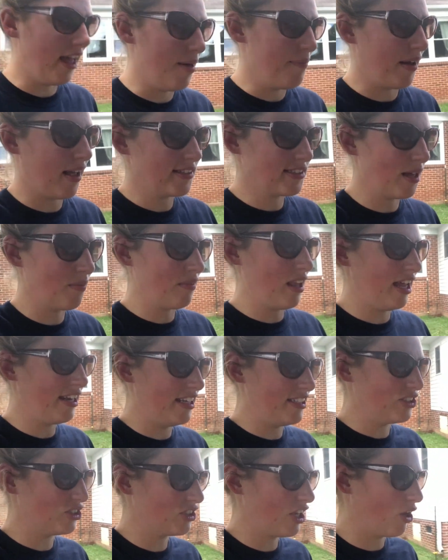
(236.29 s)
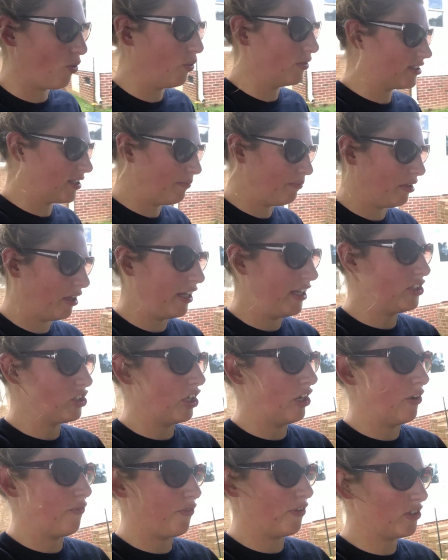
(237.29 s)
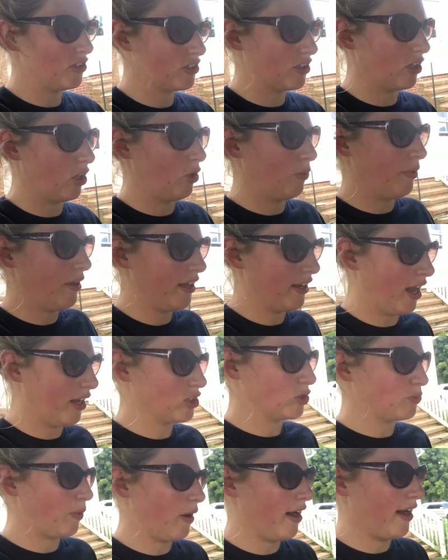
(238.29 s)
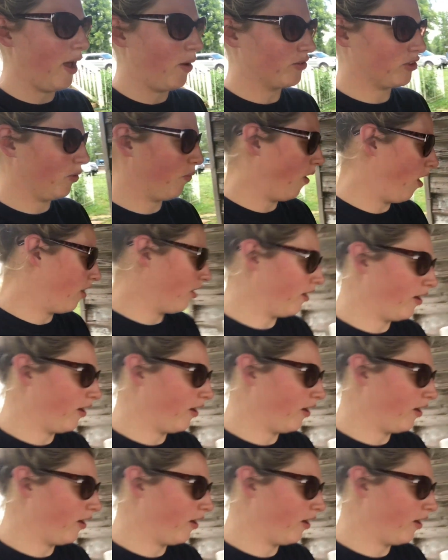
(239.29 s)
because I'm letting it soak with some bleach in it for just a little bit, and I'll spray it out with the water